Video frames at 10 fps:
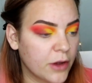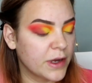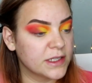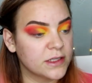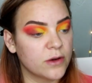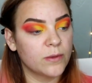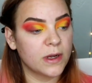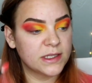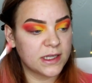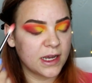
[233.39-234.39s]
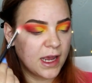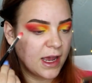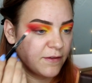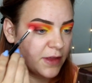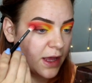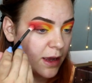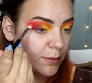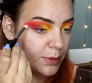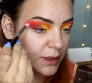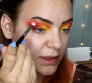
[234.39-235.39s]
Okay, so once I have
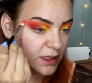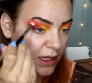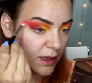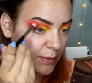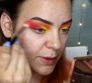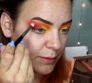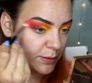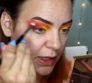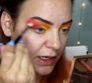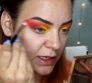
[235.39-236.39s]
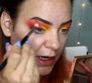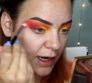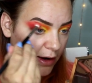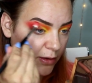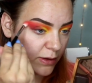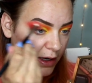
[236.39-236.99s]
that built up and blended out,